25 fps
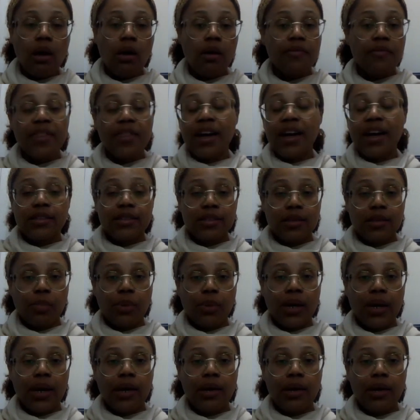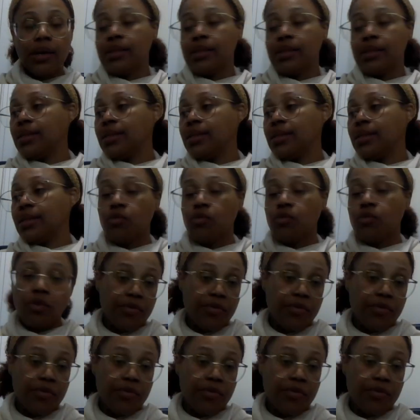of that supplier and take over,
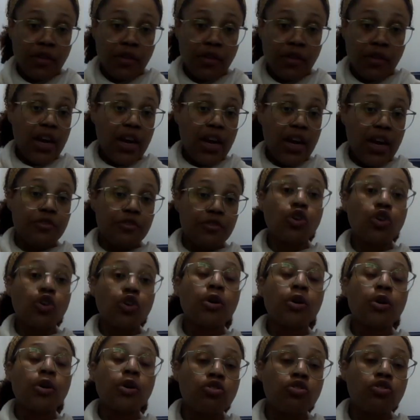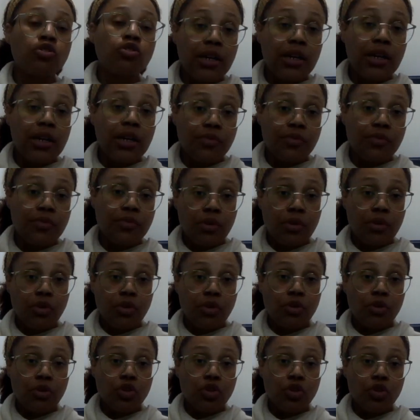for if they have subcontracts for
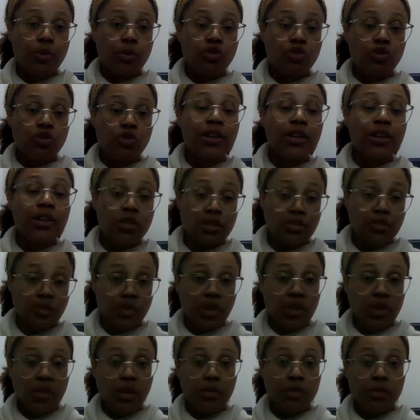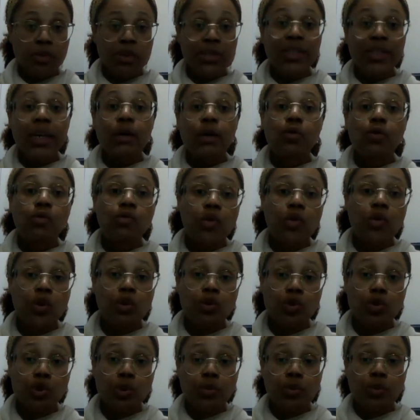or subcontractors, for example, take over
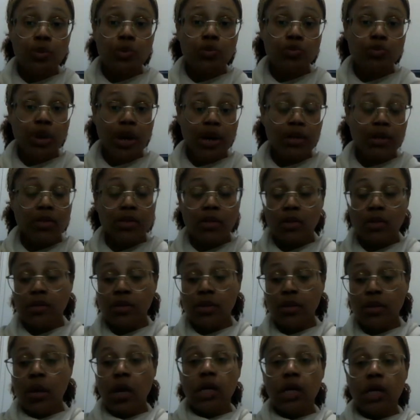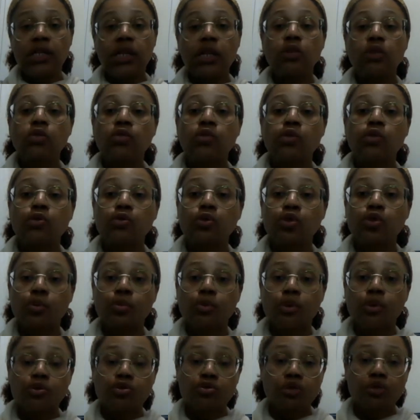those subcontractors, take over those
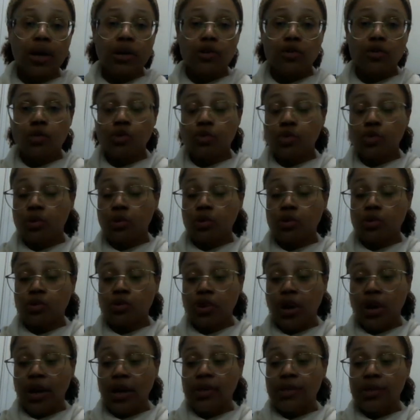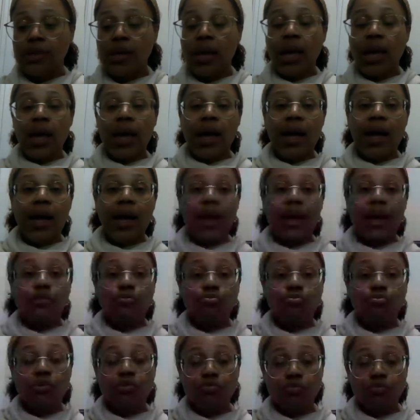subcontracts, those contracts,
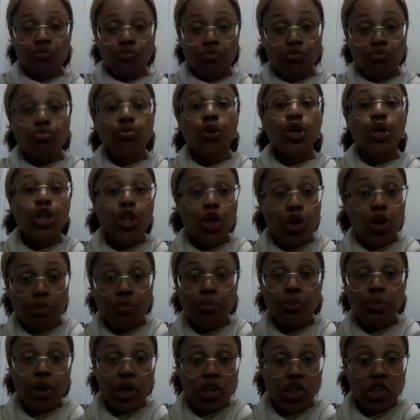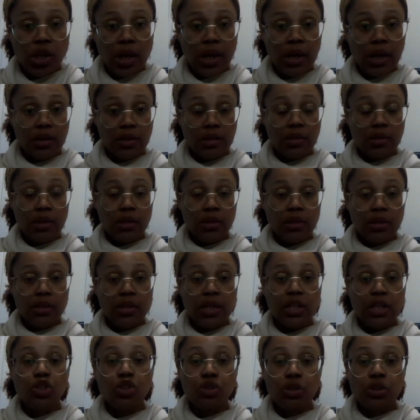and run your project
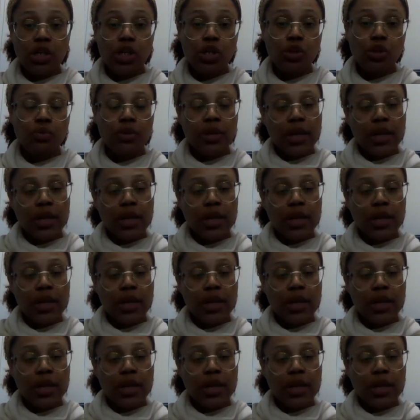to ensure that you